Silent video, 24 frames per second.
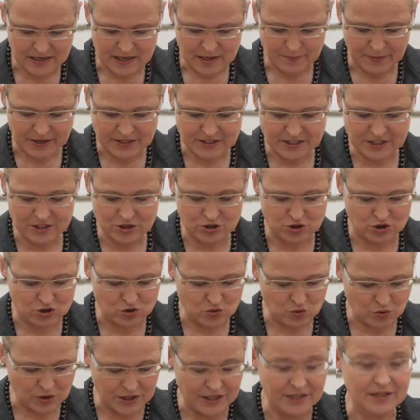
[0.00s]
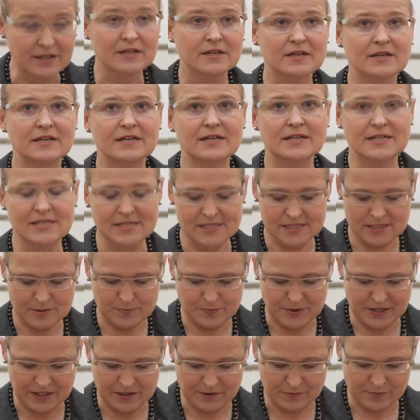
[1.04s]
but a doing is
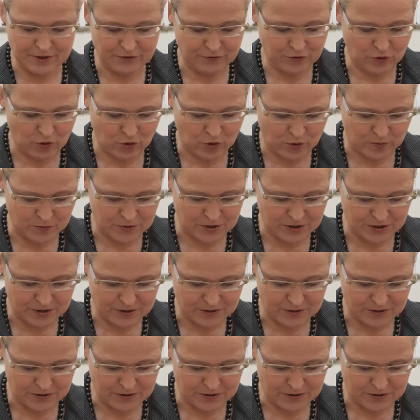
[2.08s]
being performed.